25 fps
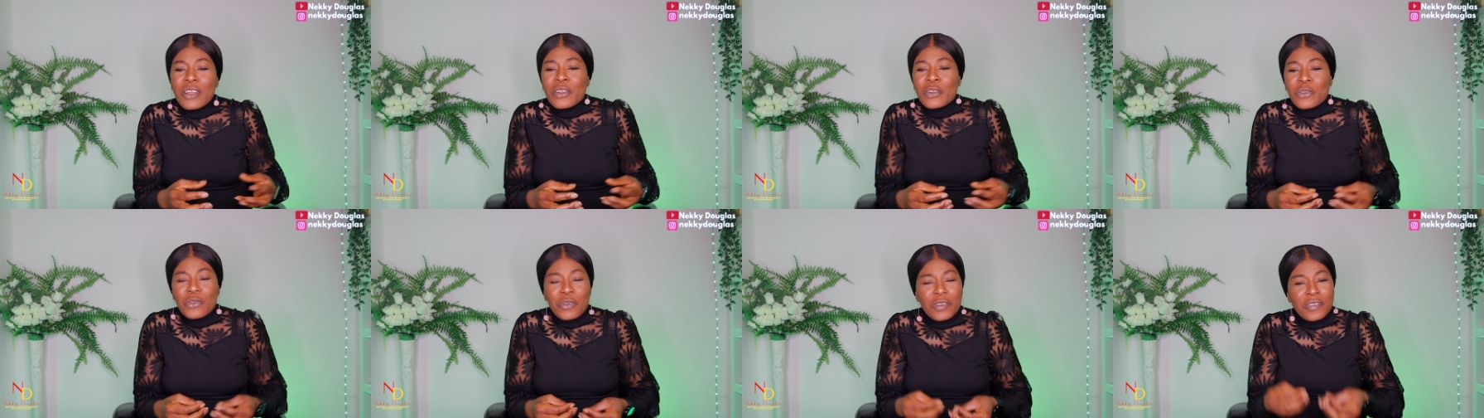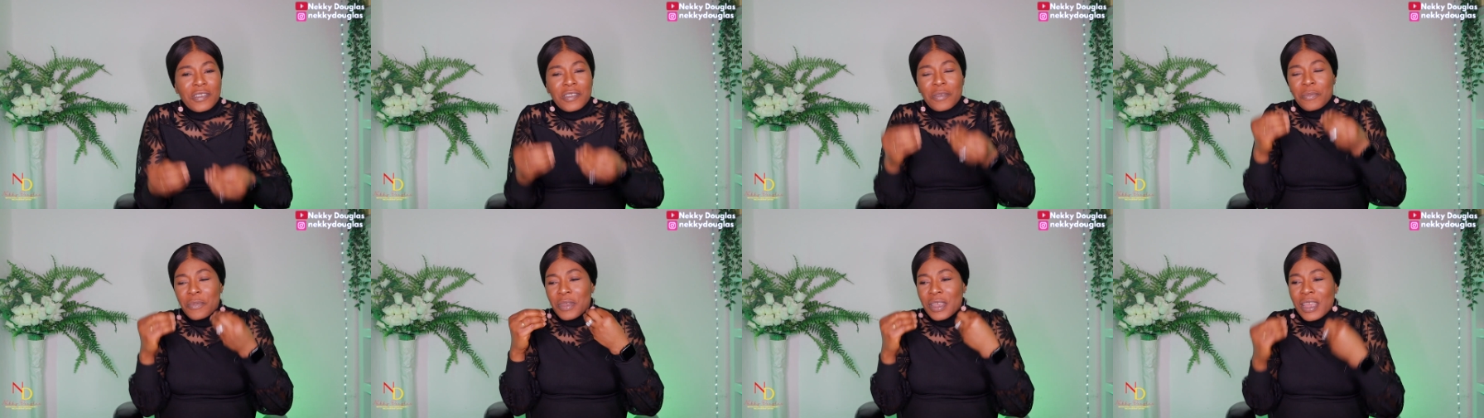
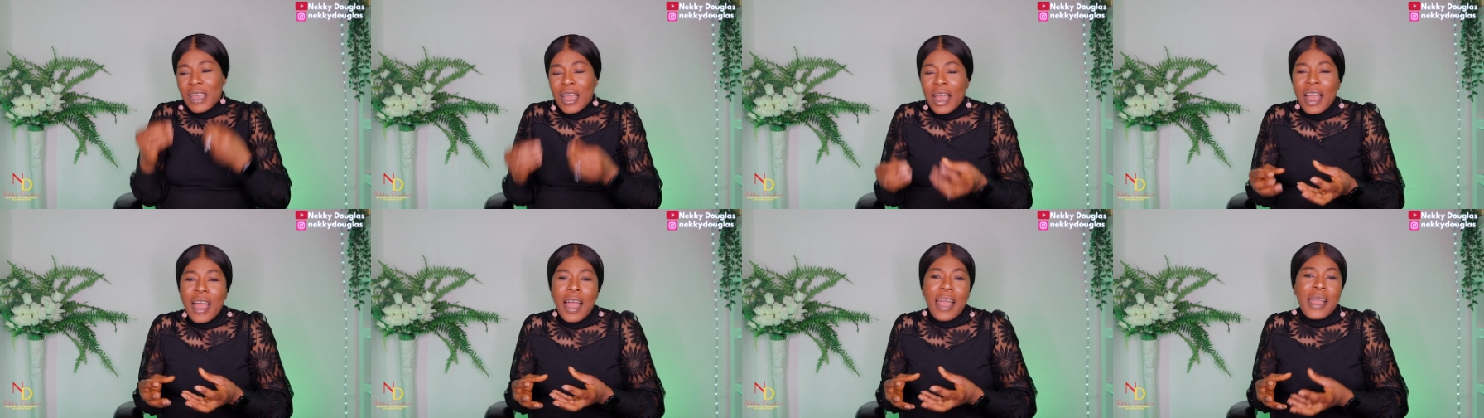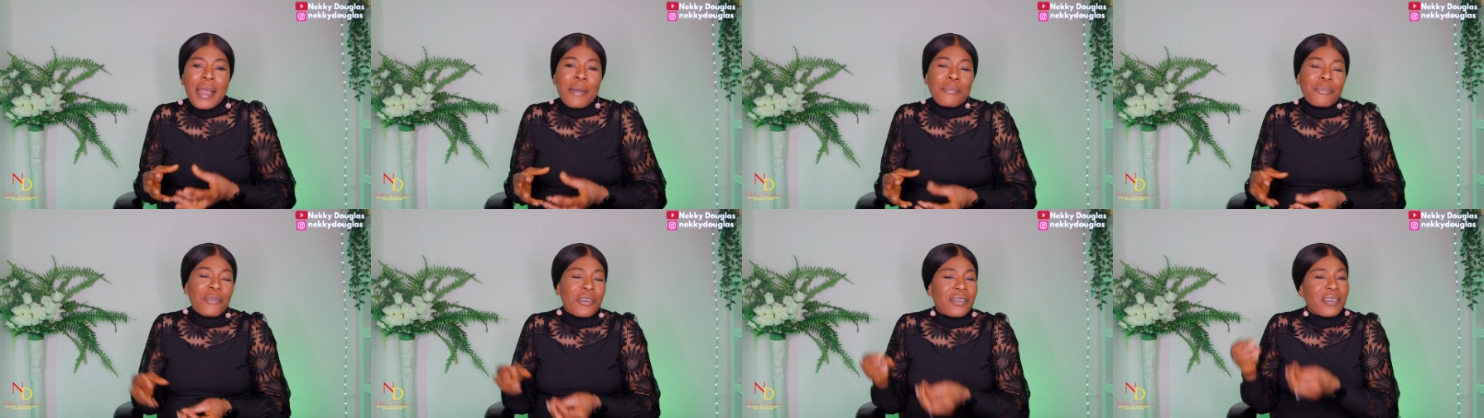Trust me, I
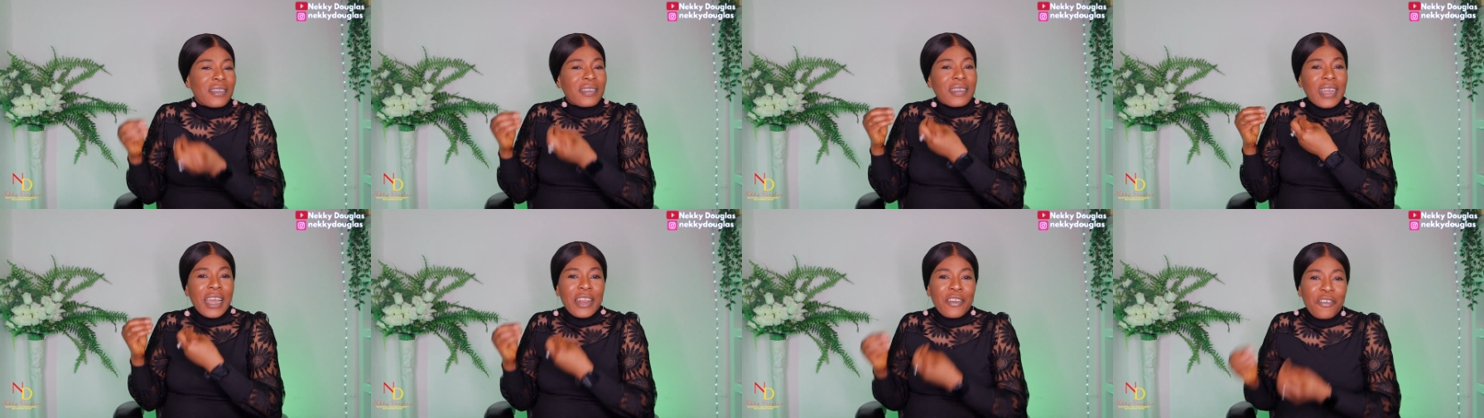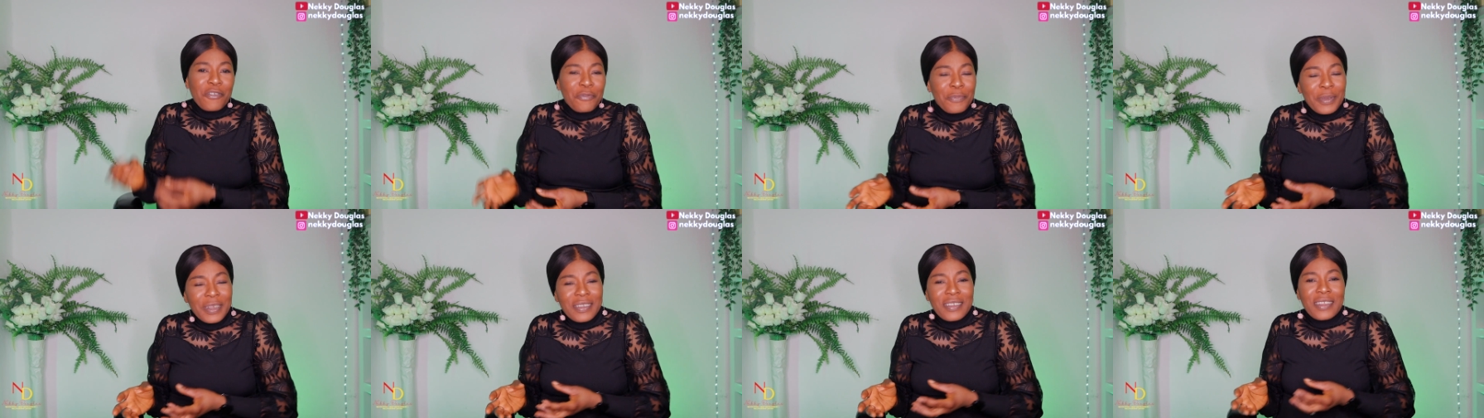am not this kind
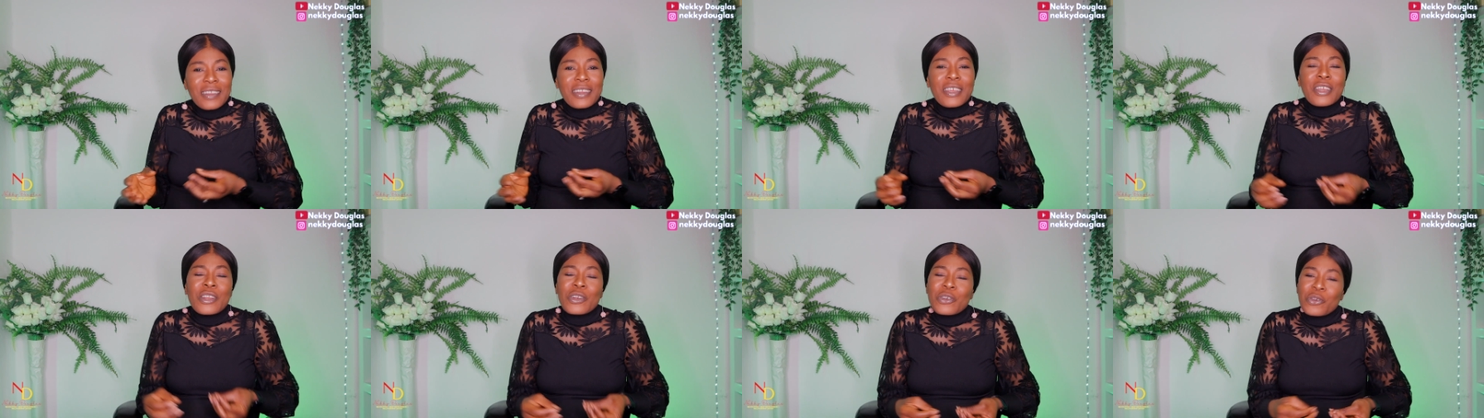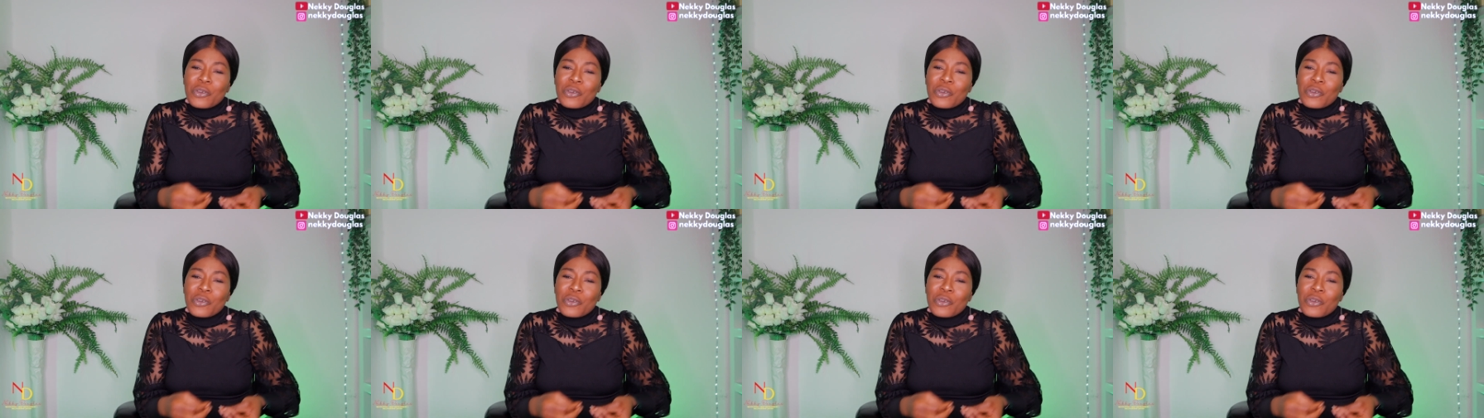of person.